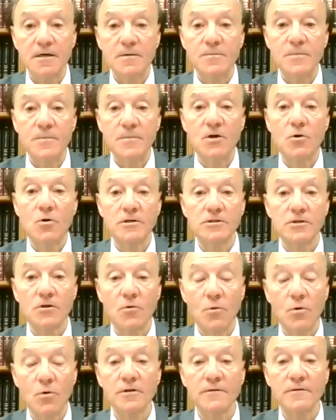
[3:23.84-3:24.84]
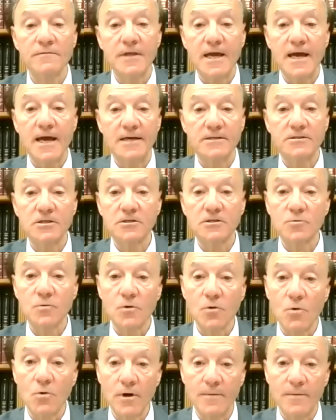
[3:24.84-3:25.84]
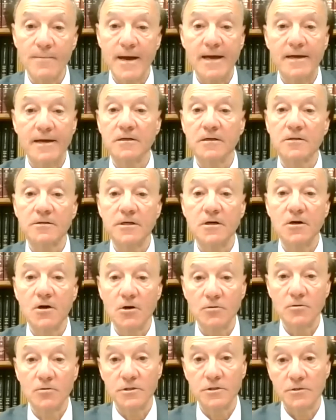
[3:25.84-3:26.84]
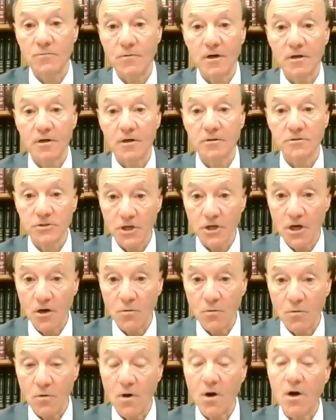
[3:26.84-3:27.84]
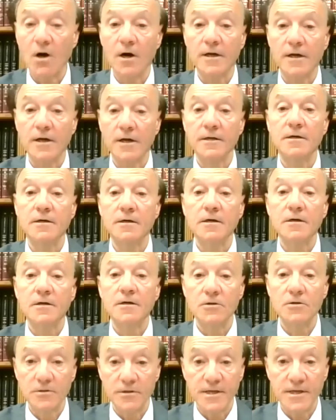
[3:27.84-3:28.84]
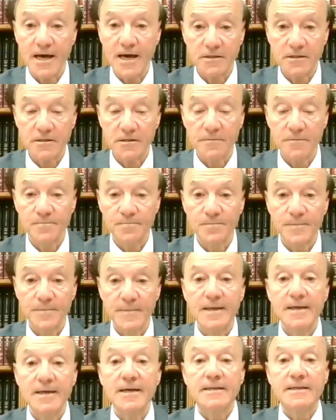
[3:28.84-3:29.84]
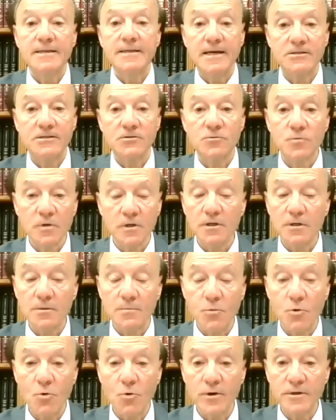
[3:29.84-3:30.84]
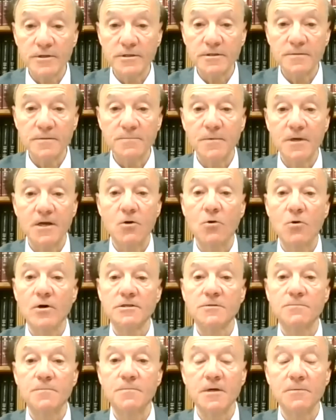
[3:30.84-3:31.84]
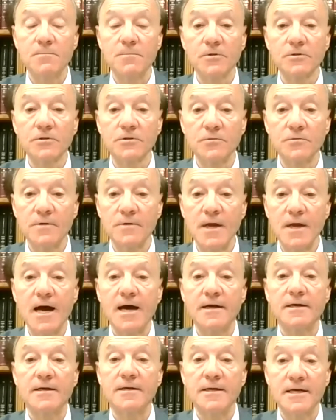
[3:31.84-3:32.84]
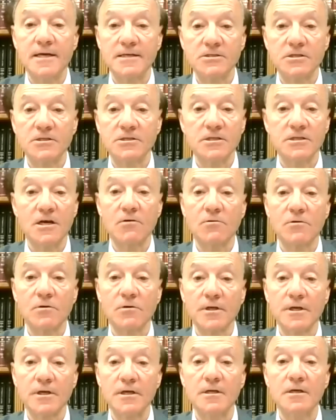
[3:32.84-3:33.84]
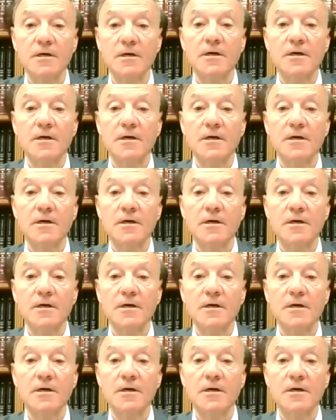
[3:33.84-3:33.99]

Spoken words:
because all of the assets will automatically go to Uncle Joe on your death. And that's really important because people do not necessarily,